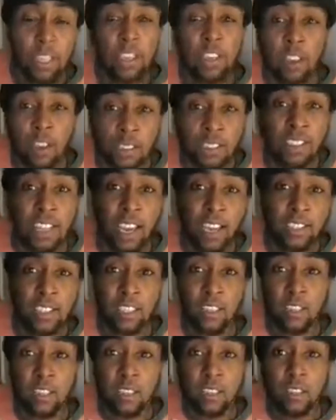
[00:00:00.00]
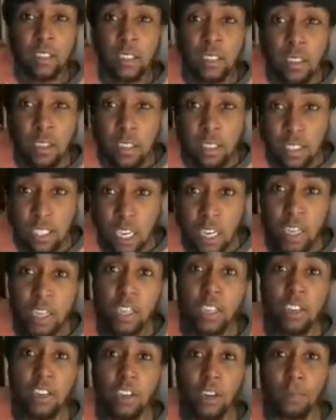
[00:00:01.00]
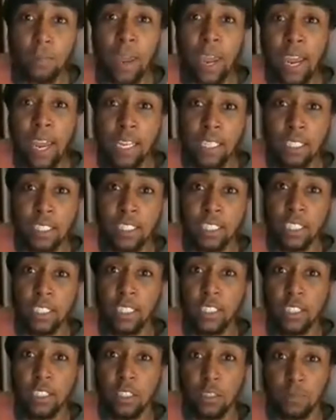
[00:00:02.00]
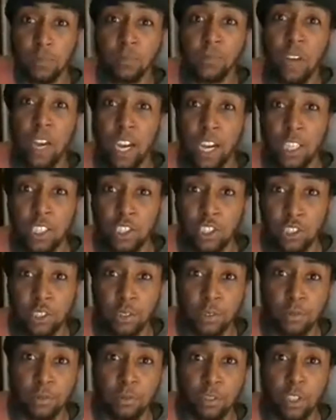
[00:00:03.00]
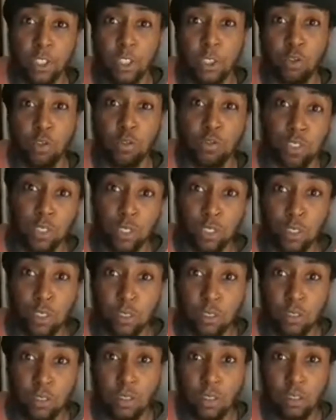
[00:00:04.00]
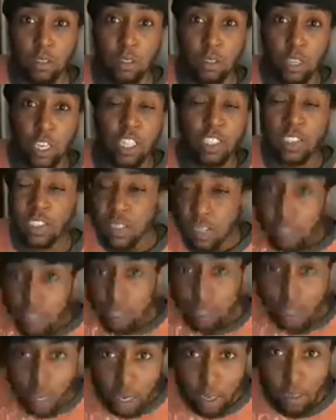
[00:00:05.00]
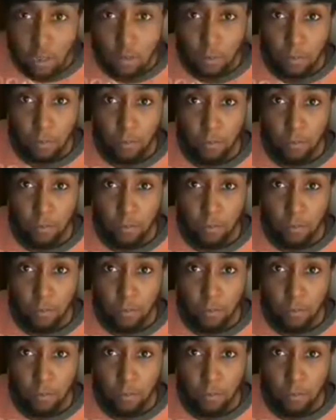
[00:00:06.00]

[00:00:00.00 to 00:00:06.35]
It does not contain the capacity to provide you the service. It just can't.